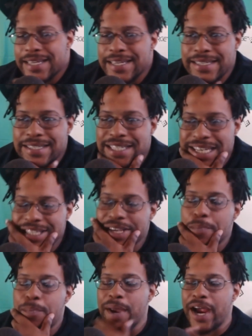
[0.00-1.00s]
This
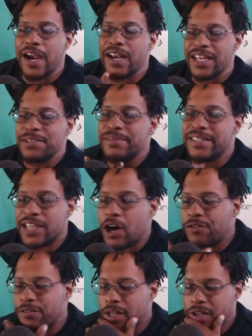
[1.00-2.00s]
nigga just compared
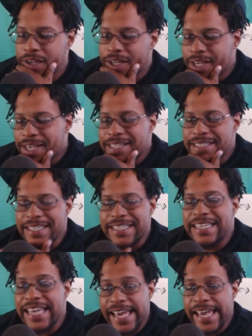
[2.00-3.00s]
himself
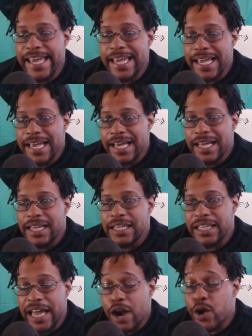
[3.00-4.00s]
to King
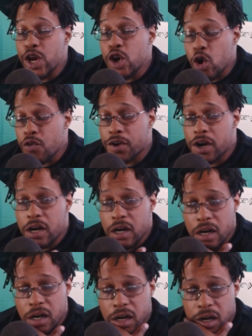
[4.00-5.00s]
Larry
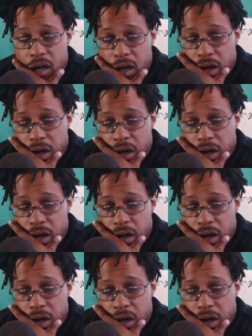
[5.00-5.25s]
Hoover?